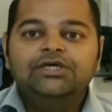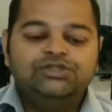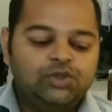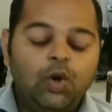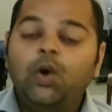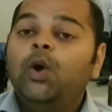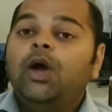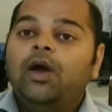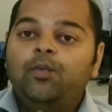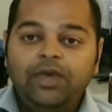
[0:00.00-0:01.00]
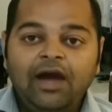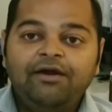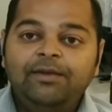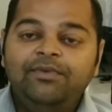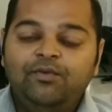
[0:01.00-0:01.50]
So we are
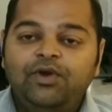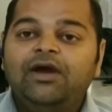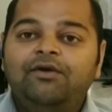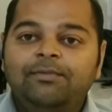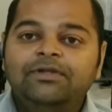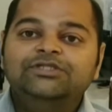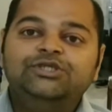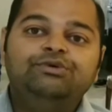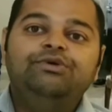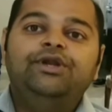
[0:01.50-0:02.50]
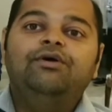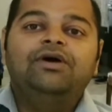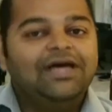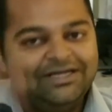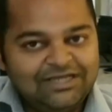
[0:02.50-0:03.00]
able to
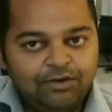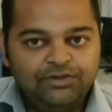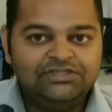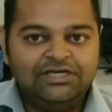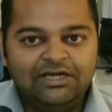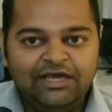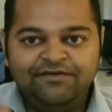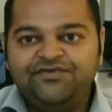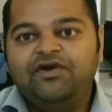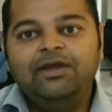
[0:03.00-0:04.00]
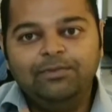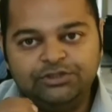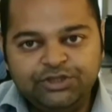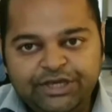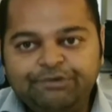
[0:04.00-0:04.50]
cut down your sick leave. We are
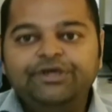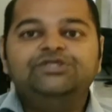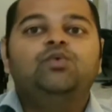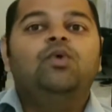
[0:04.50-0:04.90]
able to increase your